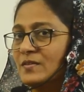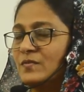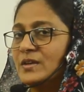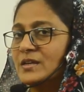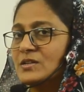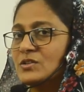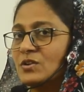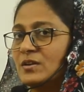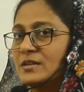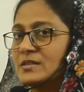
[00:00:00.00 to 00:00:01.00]
we can
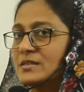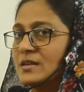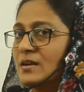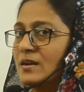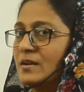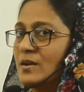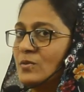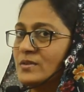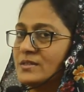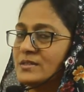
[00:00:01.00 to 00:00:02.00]
draw a circle
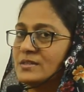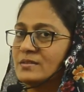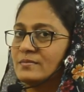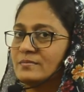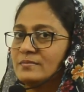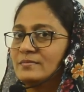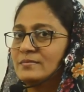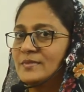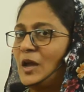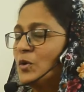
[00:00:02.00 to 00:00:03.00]
around it.
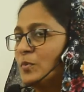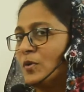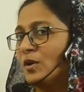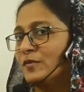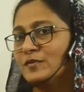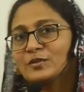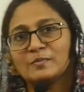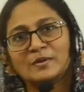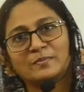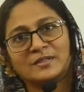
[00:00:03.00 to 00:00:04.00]
I hope all of you
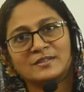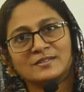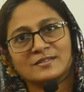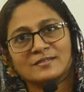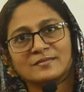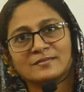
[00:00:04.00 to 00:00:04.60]
remember this.